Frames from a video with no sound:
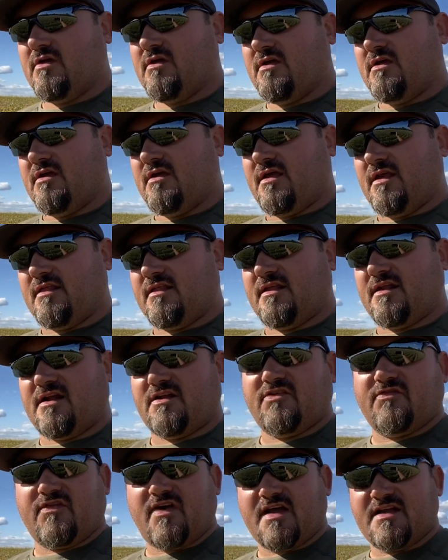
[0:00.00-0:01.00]
and then I
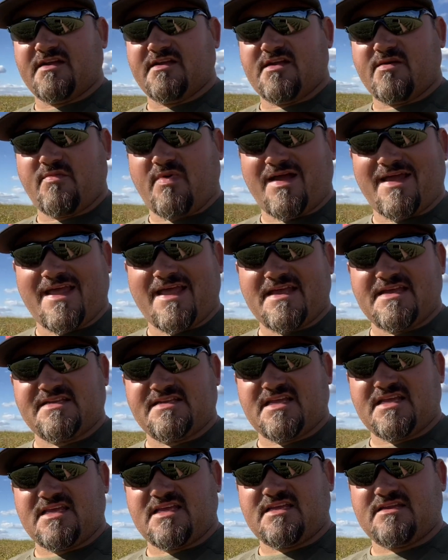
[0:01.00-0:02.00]
divided it by
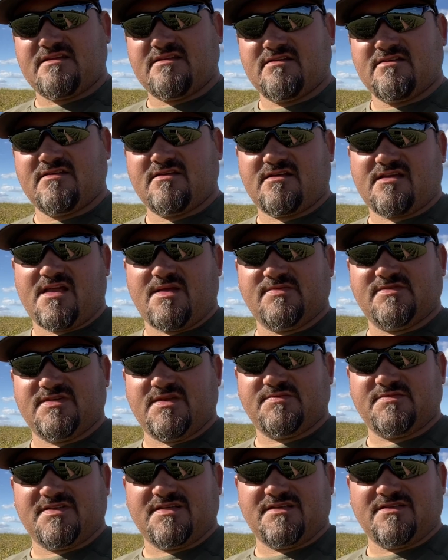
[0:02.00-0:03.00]
18. Comes
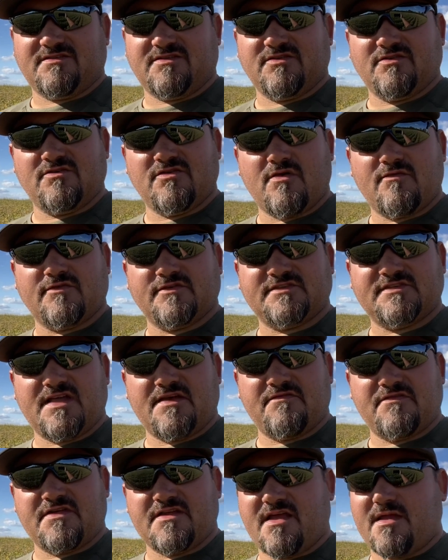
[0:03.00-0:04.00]
up to a little over
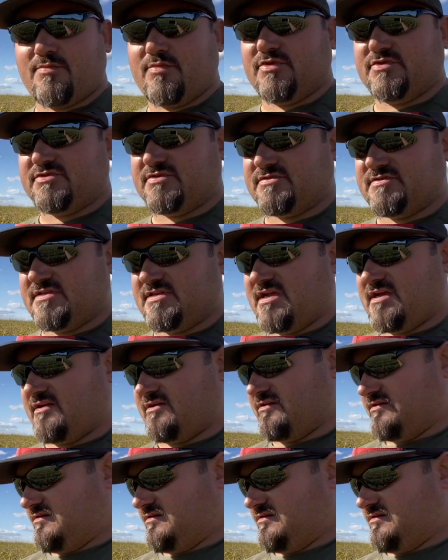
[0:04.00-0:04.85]
78 bushels an acre.